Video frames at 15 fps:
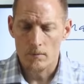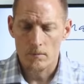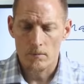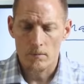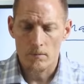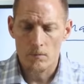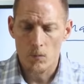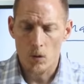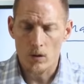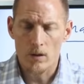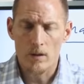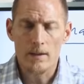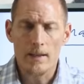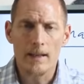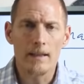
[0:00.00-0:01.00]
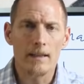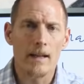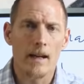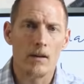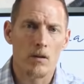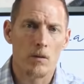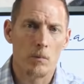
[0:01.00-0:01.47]
more than
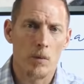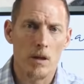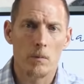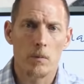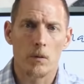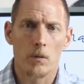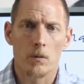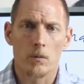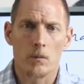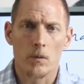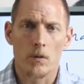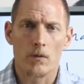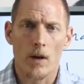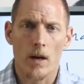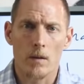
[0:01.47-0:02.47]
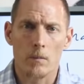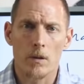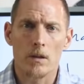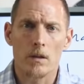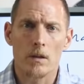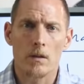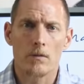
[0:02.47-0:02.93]
10,000 people with vitamin
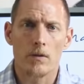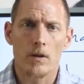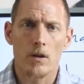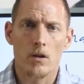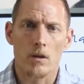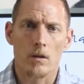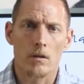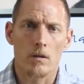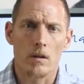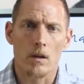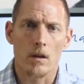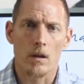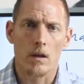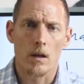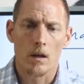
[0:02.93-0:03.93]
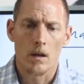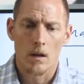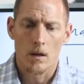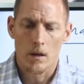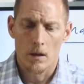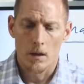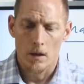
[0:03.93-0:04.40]
D deficiency
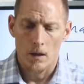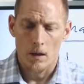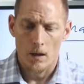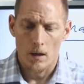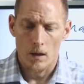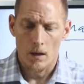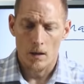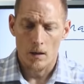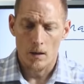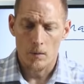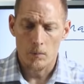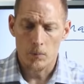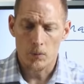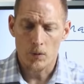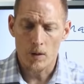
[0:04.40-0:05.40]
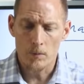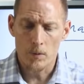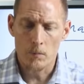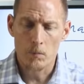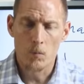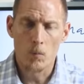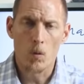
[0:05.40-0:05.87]
uh, and probably
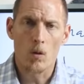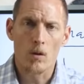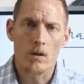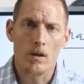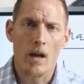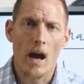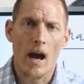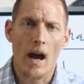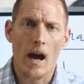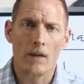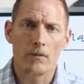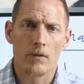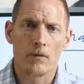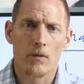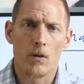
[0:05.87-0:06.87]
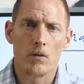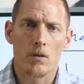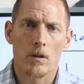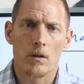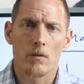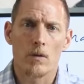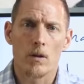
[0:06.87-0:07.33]
more than half of those
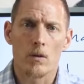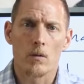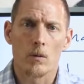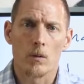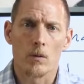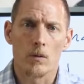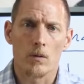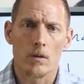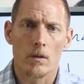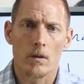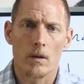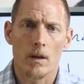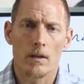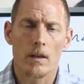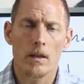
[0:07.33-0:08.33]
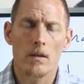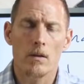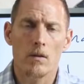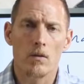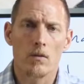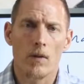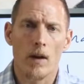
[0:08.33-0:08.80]
individuals, I didn't
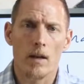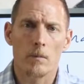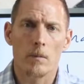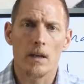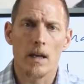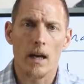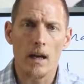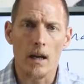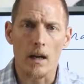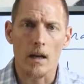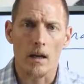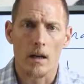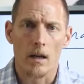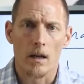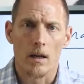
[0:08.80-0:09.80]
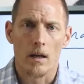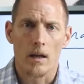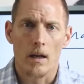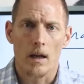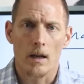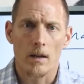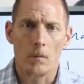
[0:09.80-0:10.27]
use vitamin K.
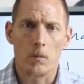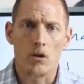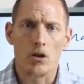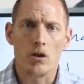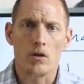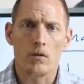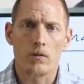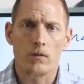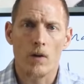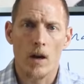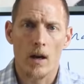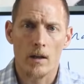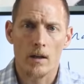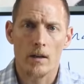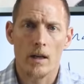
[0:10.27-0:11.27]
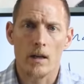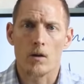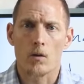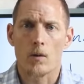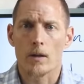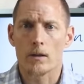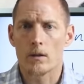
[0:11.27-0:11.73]
And they were just fine and they
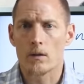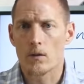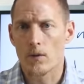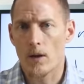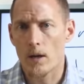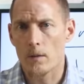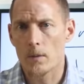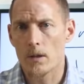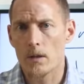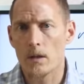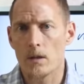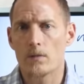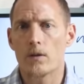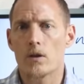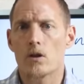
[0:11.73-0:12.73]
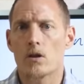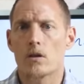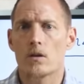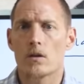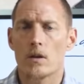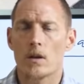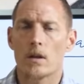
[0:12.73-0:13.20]
corrected their vitamin D
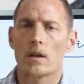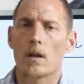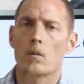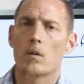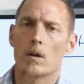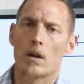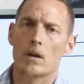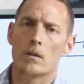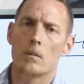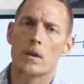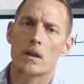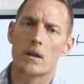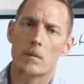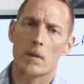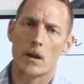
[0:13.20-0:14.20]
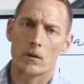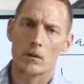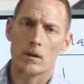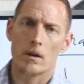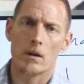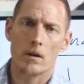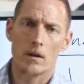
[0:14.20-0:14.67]
deficiency and they went on to become
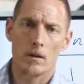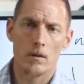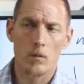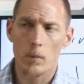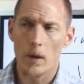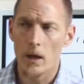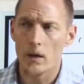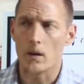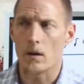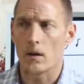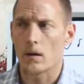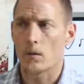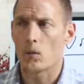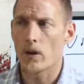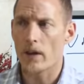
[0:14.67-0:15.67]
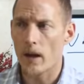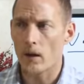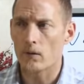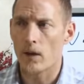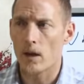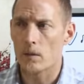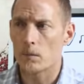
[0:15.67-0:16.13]
healthier and do better without
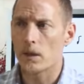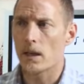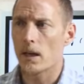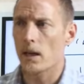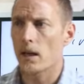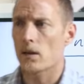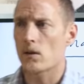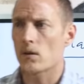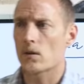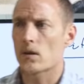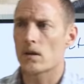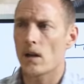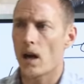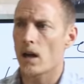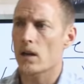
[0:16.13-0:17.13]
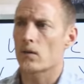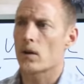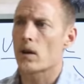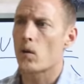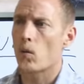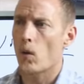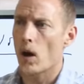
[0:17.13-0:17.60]
vitamin K. So it's not a
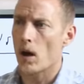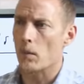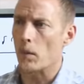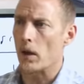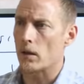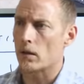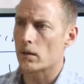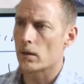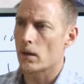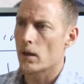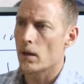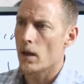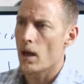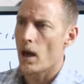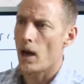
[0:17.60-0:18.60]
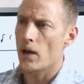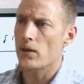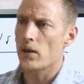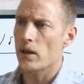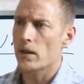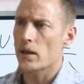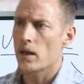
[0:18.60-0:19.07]
requirement. I
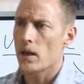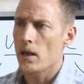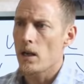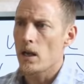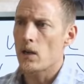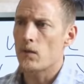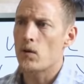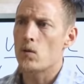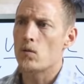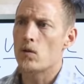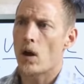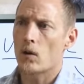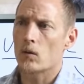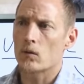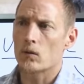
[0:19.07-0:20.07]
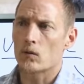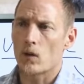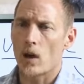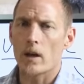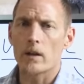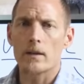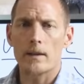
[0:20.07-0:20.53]
think if you don't
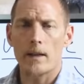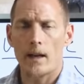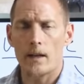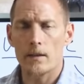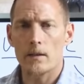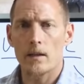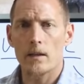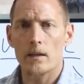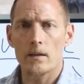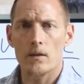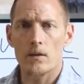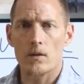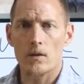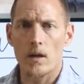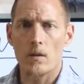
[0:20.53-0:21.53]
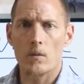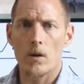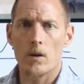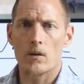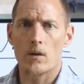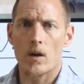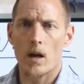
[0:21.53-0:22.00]
run testing to see
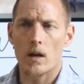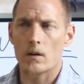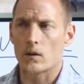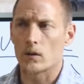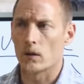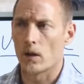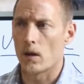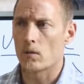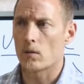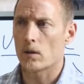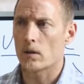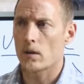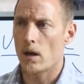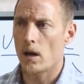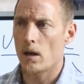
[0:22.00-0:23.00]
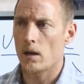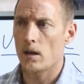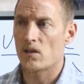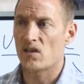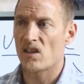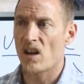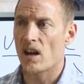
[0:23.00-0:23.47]
whether or not you're low or not,
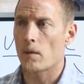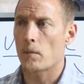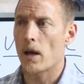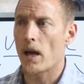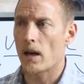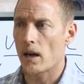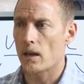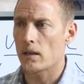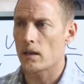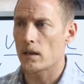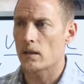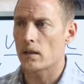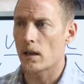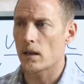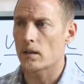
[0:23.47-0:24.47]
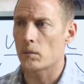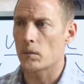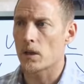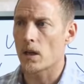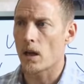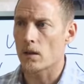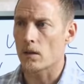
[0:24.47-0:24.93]
it's not a bad idea to take them
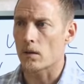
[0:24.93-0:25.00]
together.